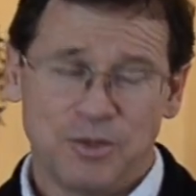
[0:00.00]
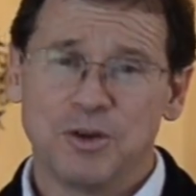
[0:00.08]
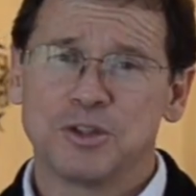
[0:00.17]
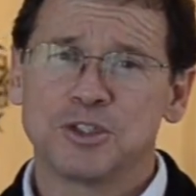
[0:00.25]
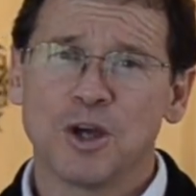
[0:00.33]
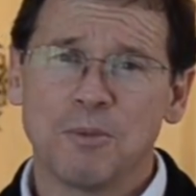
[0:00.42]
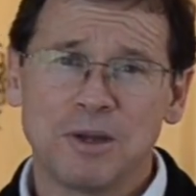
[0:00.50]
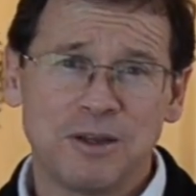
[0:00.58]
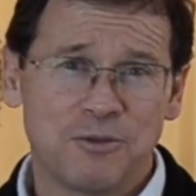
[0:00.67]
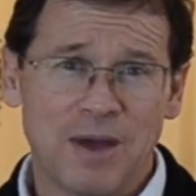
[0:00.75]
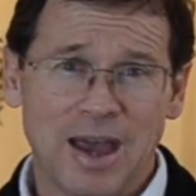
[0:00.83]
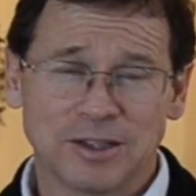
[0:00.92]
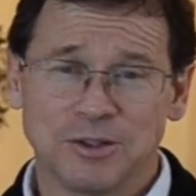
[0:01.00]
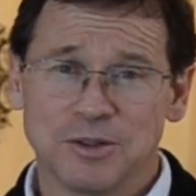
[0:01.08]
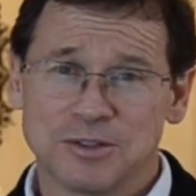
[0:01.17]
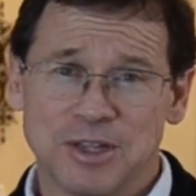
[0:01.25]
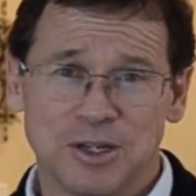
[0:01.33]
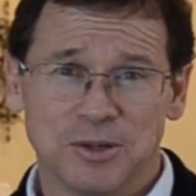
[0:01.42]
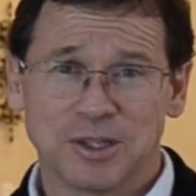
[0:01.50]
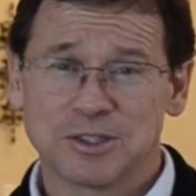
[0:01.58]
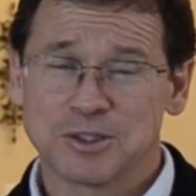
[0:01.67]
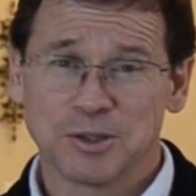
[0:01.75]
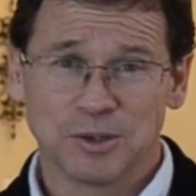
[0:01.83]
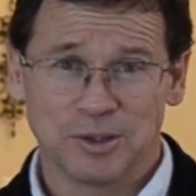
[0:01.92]
There's so many factors that are
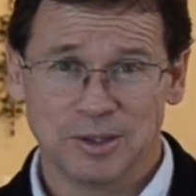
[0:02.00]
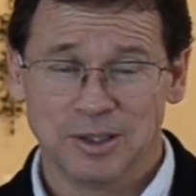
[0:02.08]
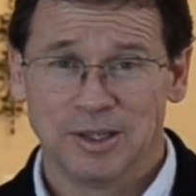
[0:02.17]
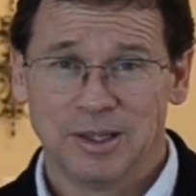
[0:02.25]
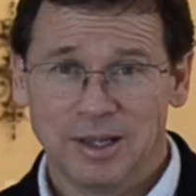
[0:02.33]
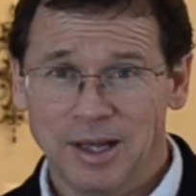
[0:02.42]
external